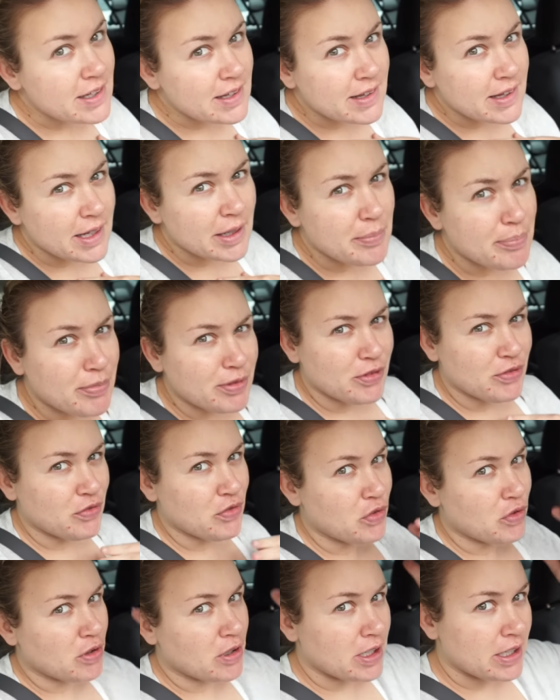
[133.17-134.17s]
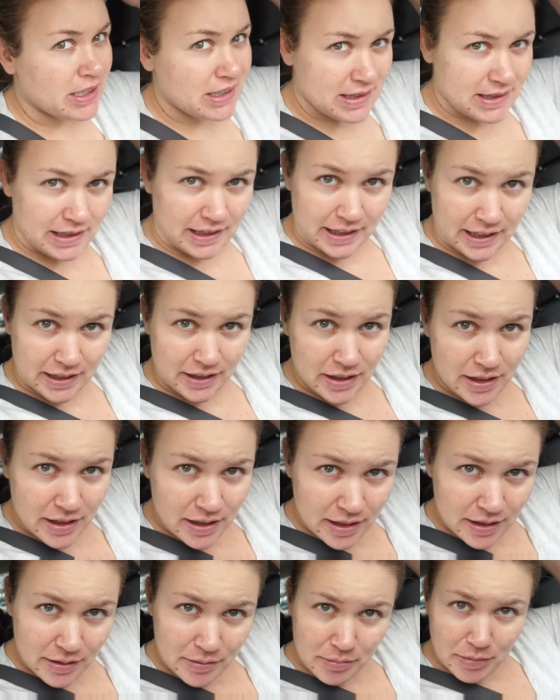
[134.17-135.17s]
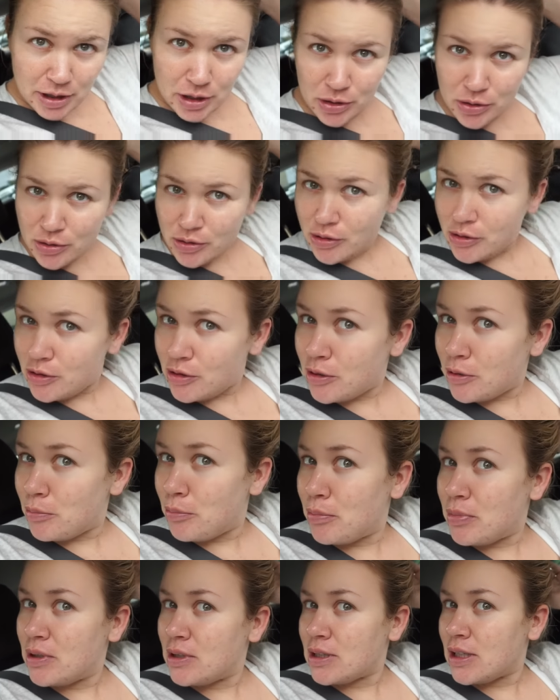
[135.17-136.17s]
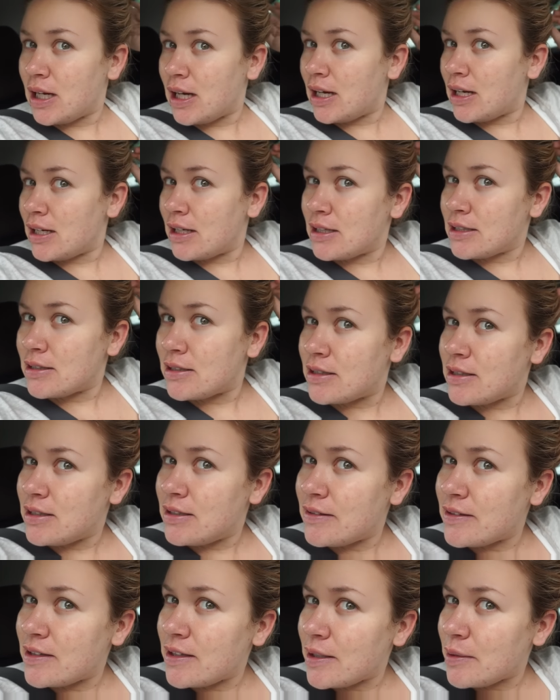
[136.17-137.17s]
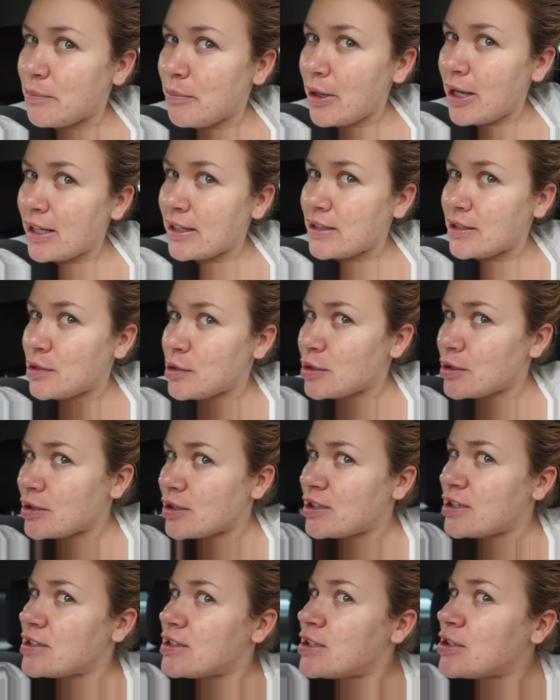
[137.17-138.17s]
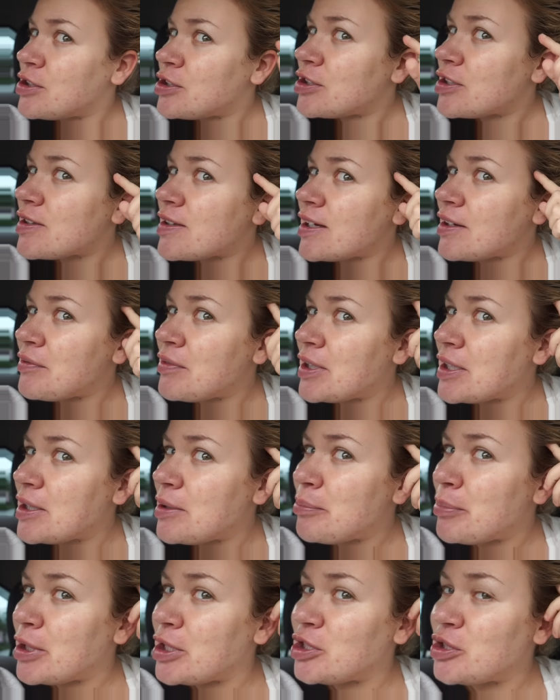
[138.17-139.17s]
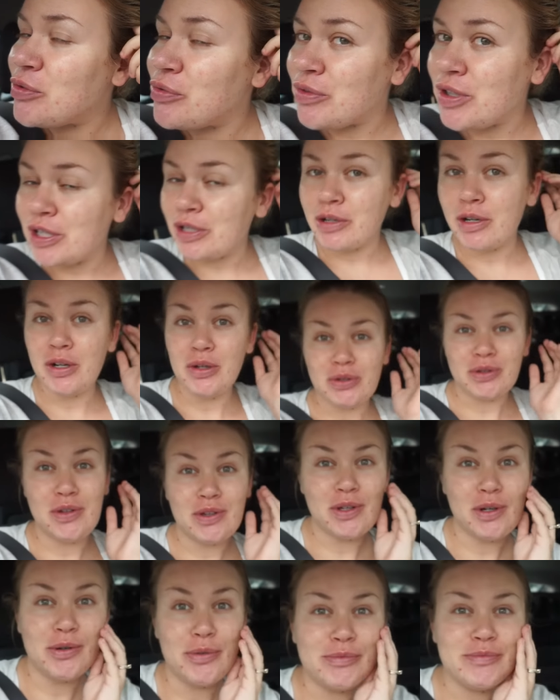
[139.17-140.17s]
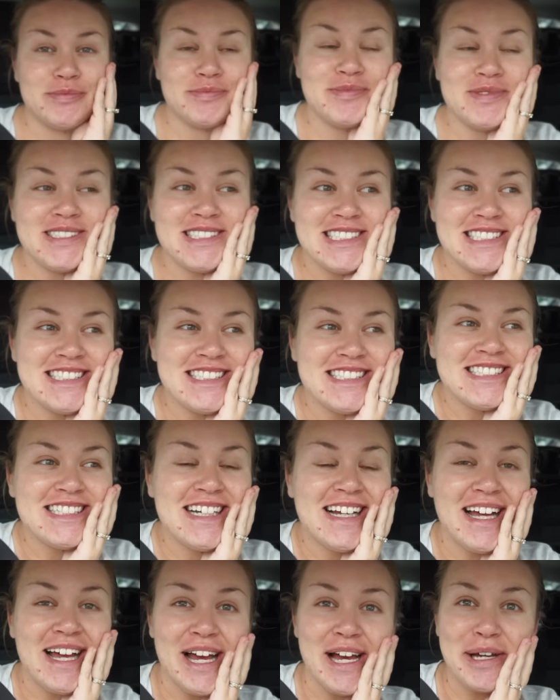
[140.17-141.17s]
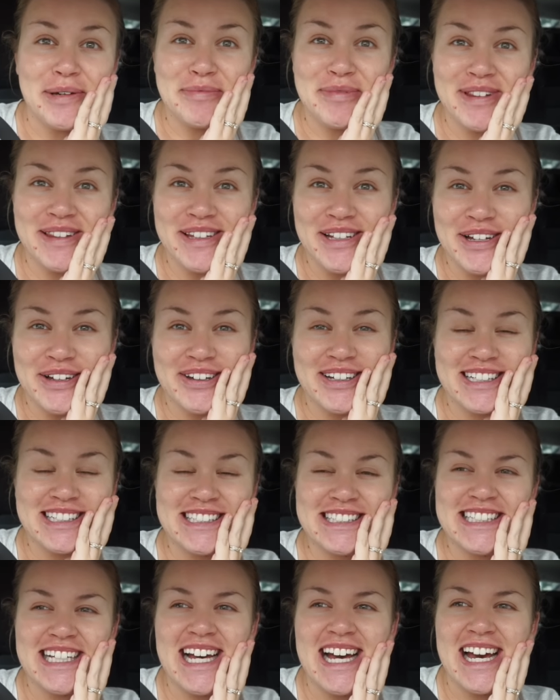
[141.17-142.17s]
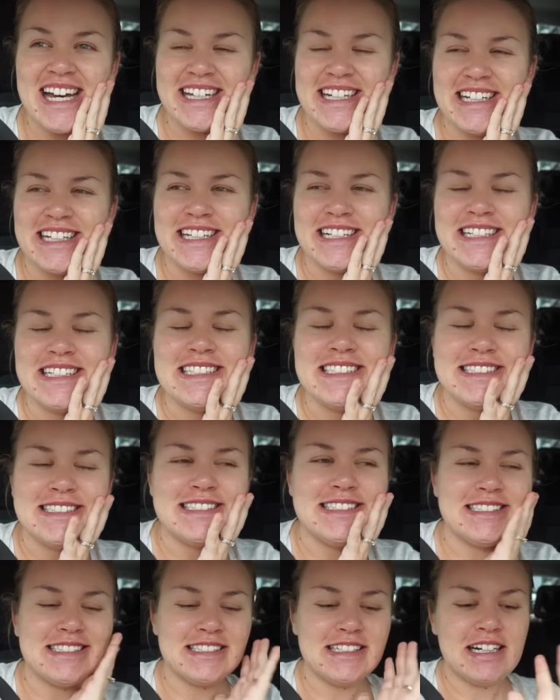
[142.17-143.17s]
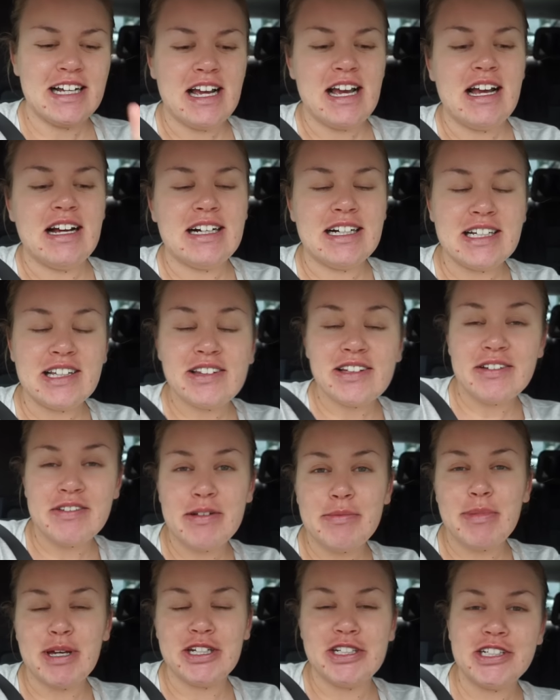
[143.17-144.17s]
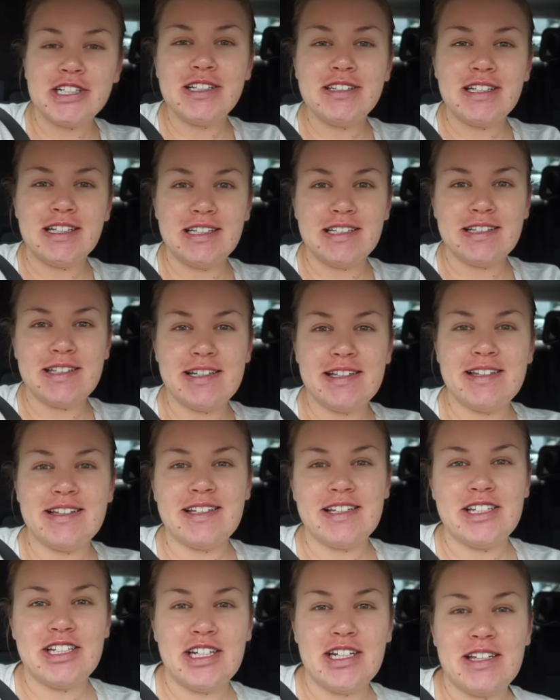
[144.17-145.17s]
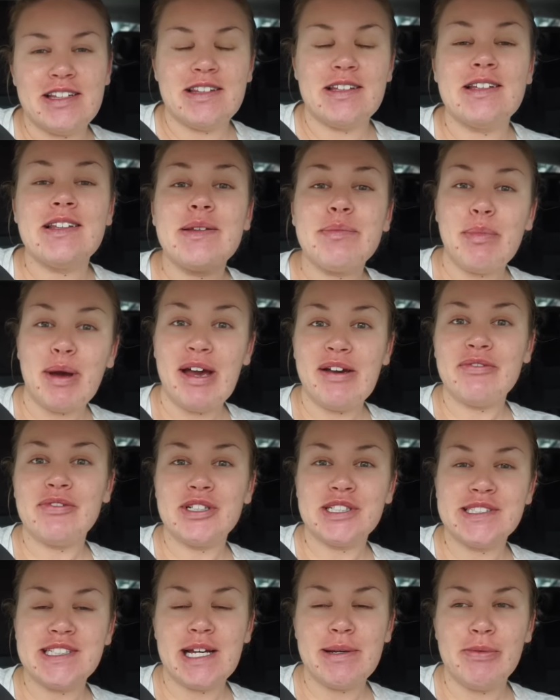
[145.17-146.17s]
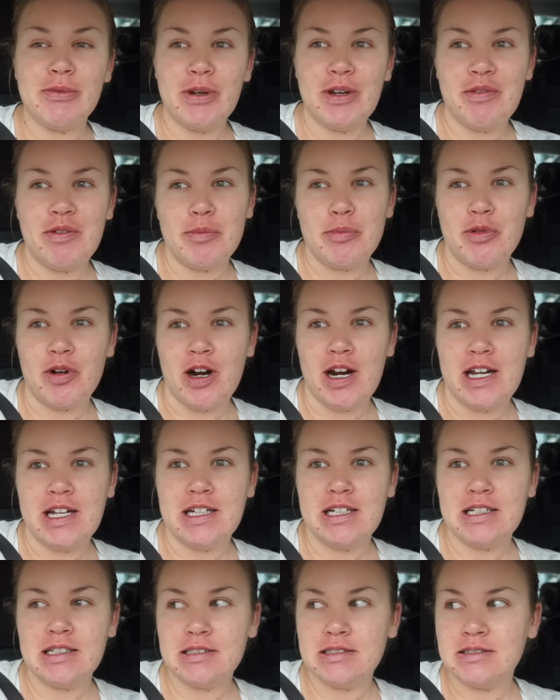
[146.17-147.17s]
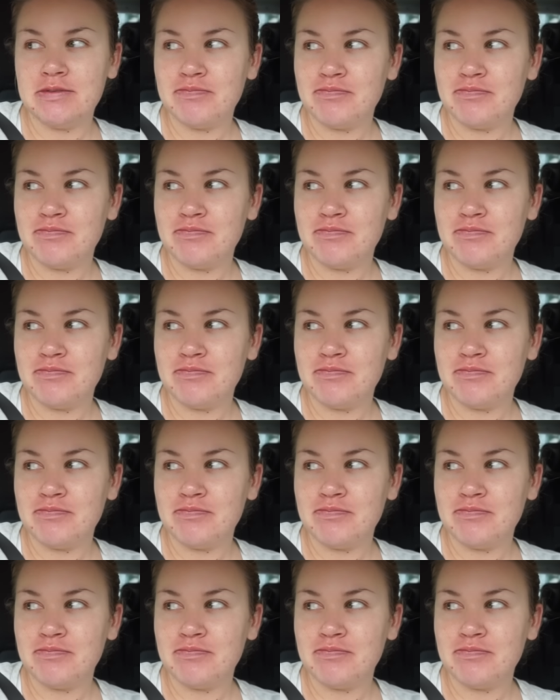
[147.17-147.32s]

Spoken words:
is like before. It's like my whole blonde is like back here, and then you just have like a bunch of regrowth. So I'm so excited. I also have to mention that this is CJ's. This is my first time away from Mariah